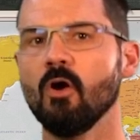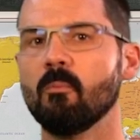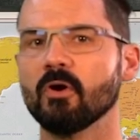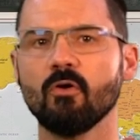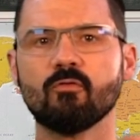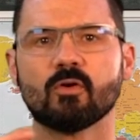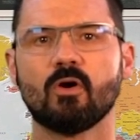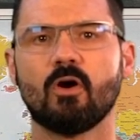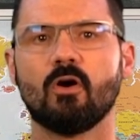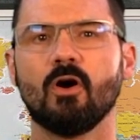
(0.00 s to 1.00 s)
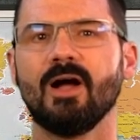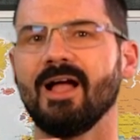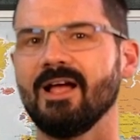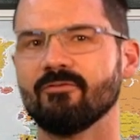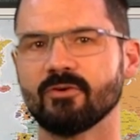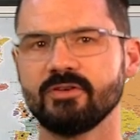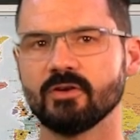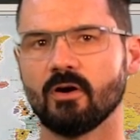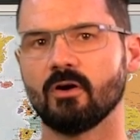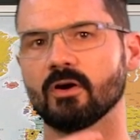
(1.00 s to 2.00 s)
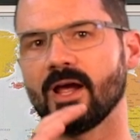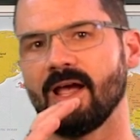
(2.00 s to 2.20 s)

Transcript: But overall, every dog,